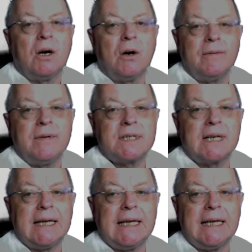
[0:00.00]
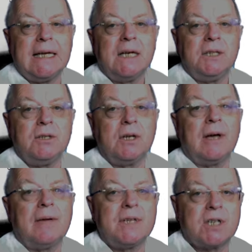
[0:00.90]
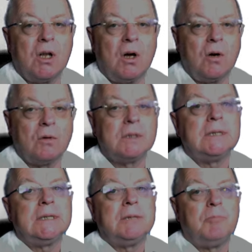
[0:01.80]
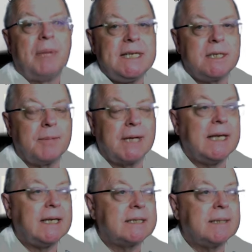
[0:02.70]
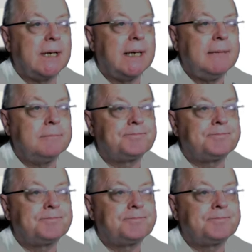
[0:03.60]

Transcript: Obviously, you don't have this long piece at the beginning typically.